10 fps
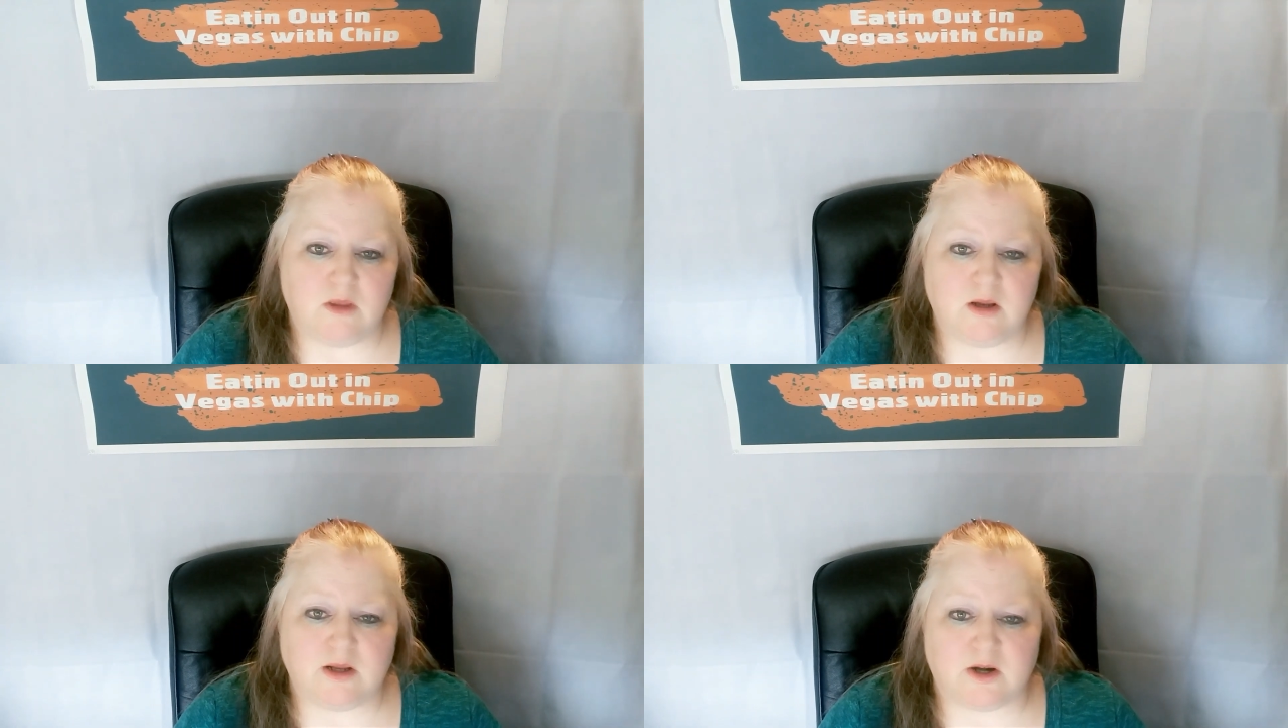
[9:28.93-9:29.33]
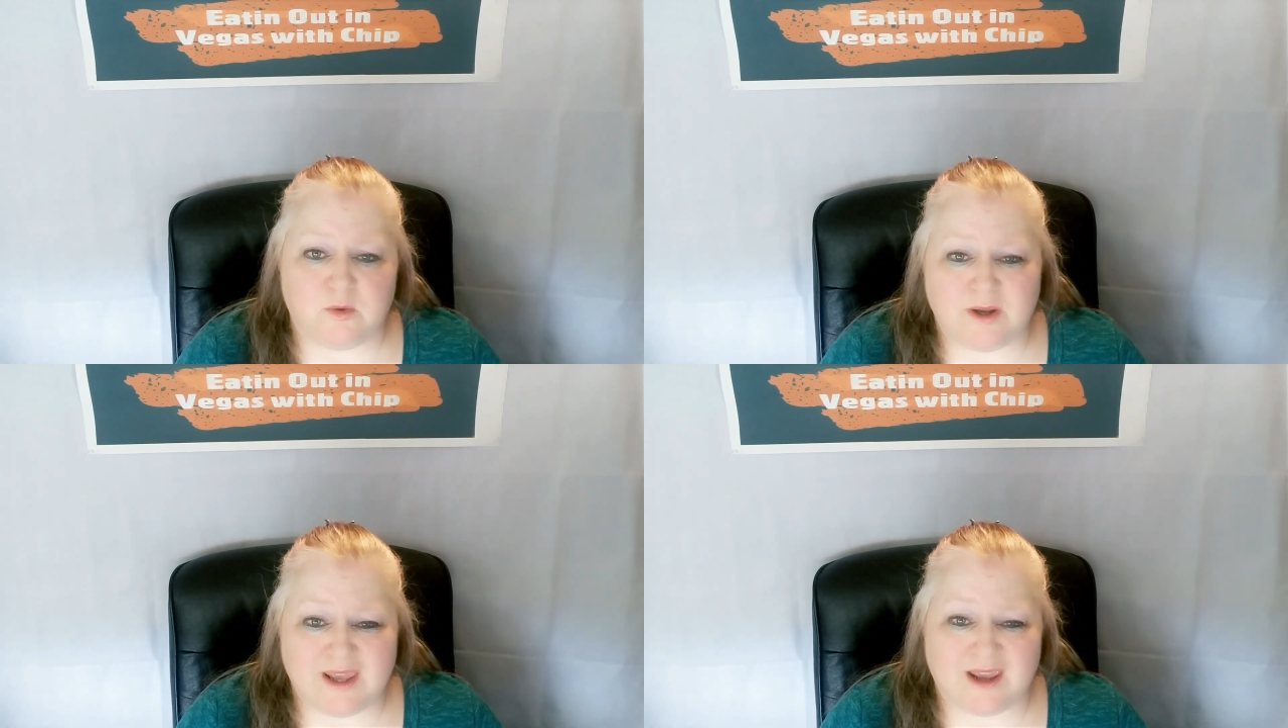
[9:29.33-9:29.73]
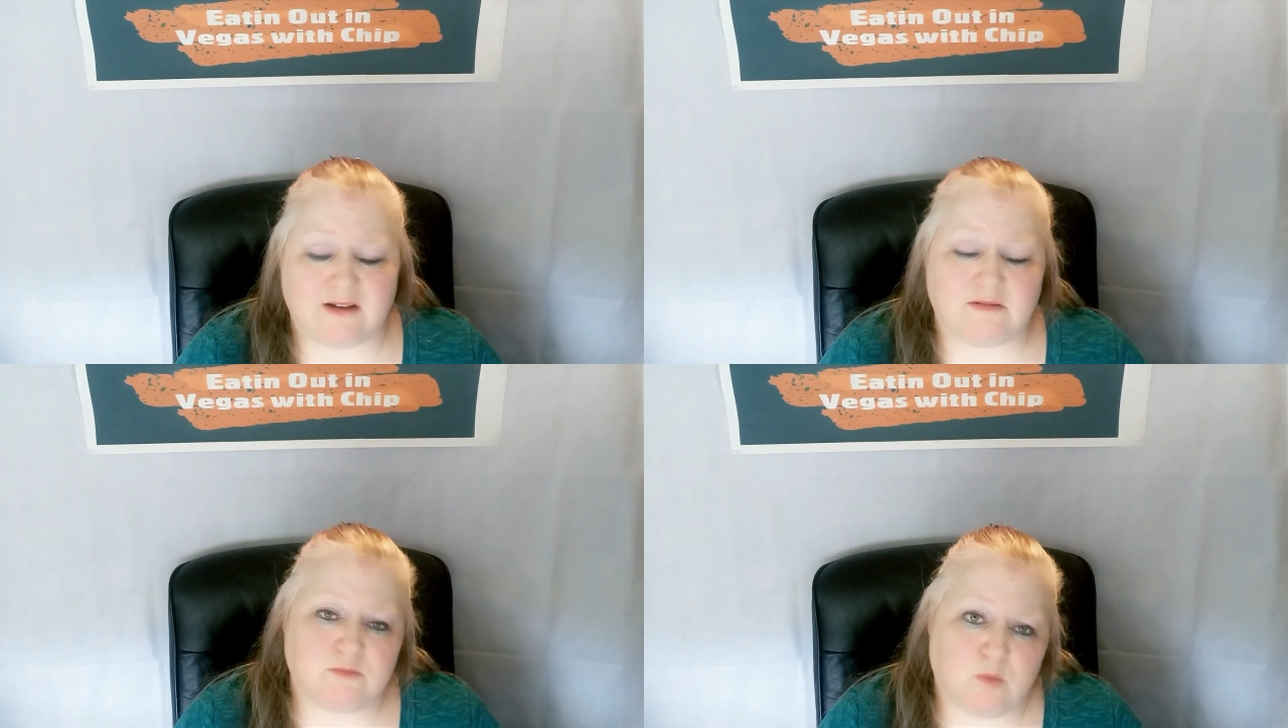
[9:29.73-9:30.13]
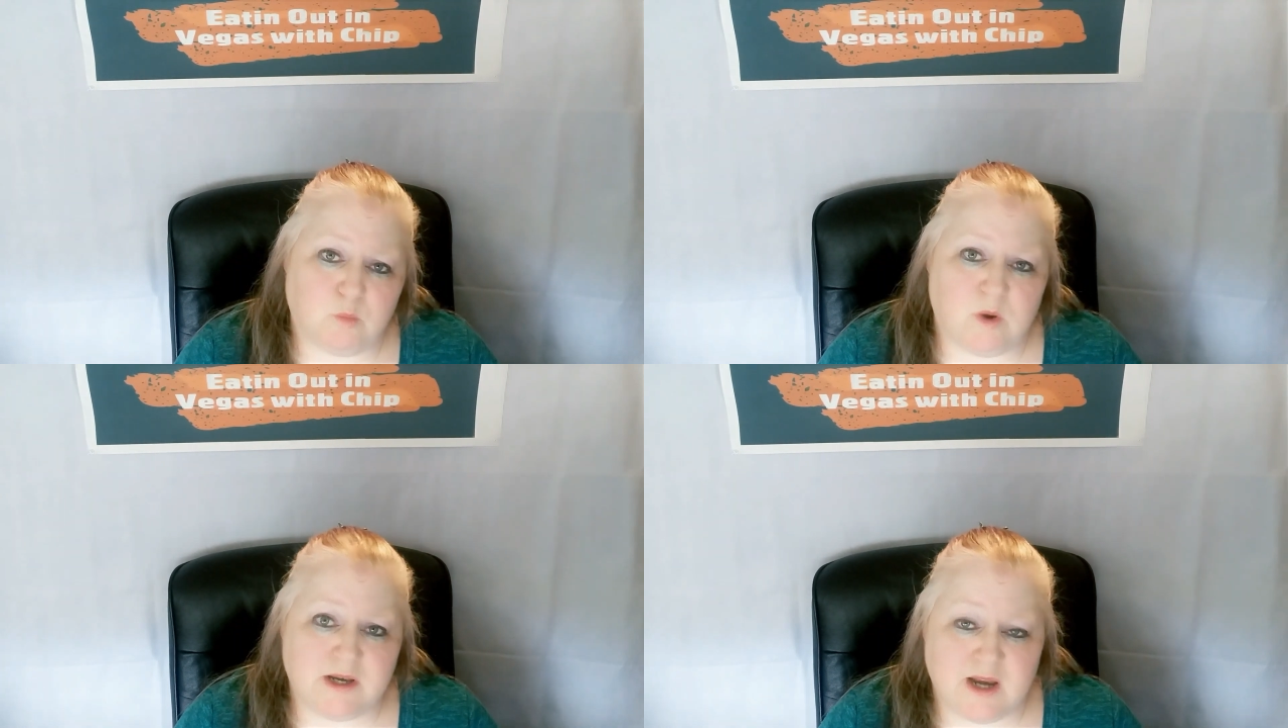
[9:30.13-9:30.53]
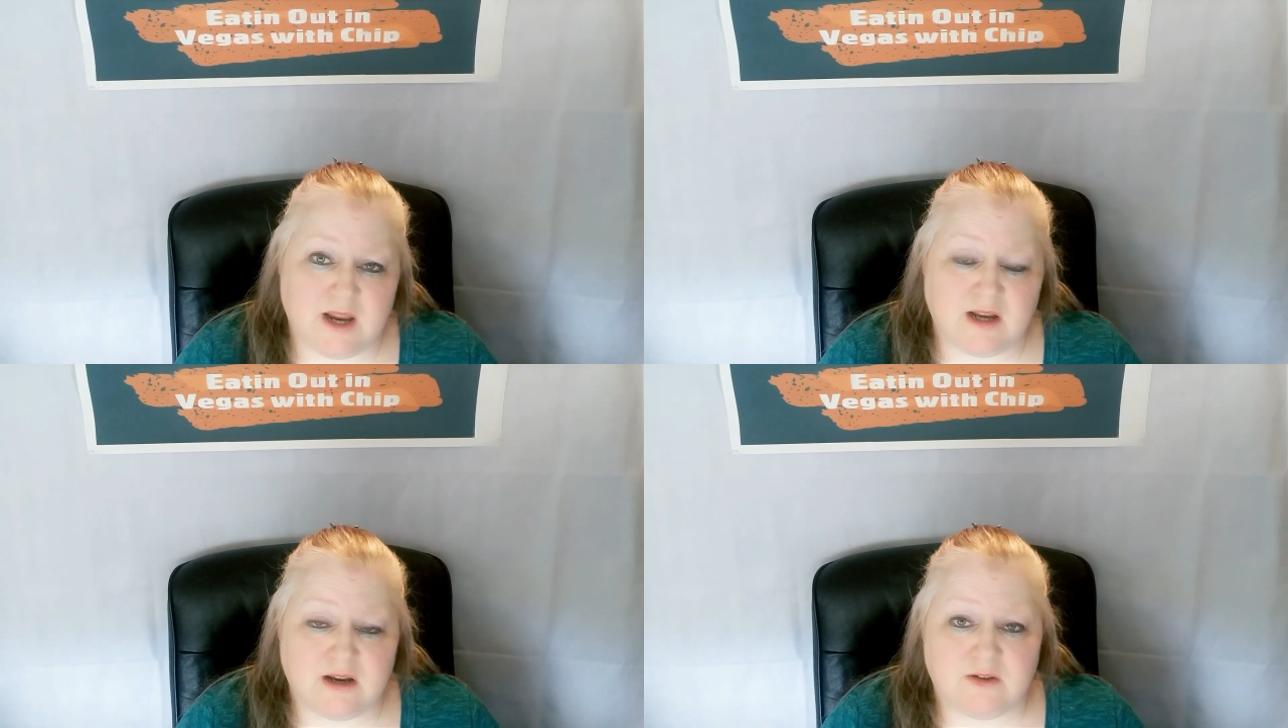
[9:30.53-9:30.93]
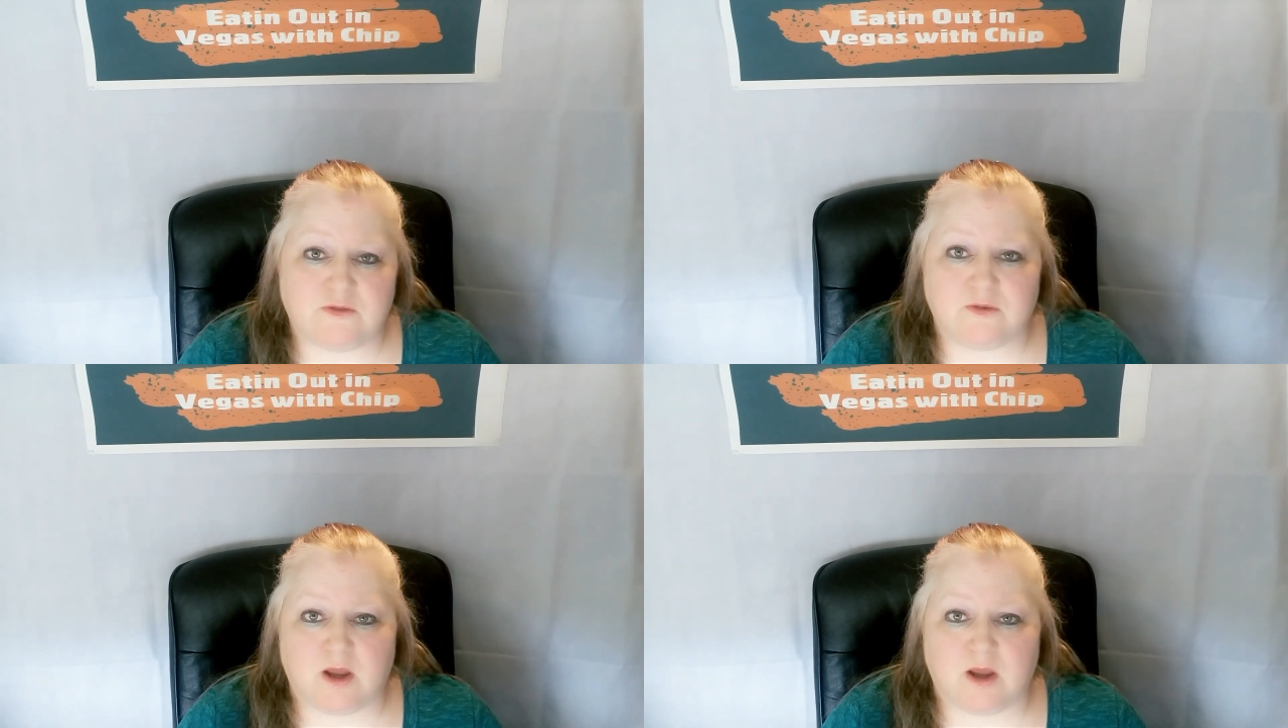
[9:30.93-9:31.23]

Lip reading: again, one negative.